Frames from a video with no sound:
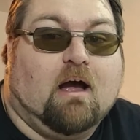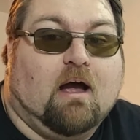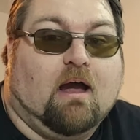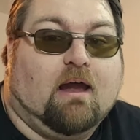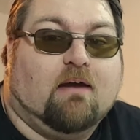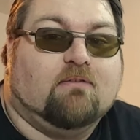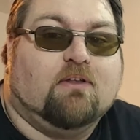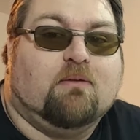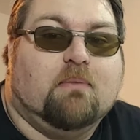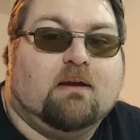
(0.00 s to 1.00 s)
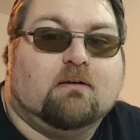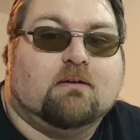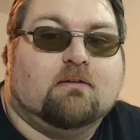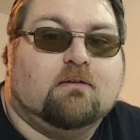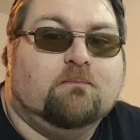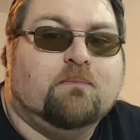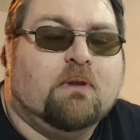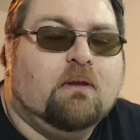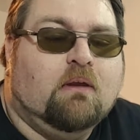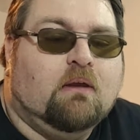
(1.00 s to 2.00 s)
I have nothing better to do.
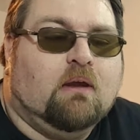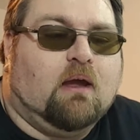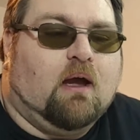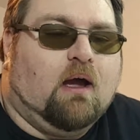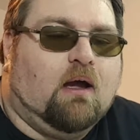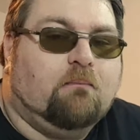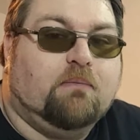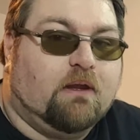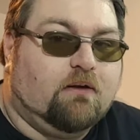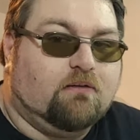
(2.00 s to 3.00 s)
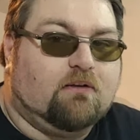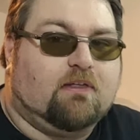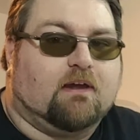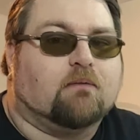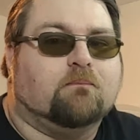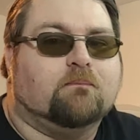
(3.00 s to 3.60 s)
Now here's the thing.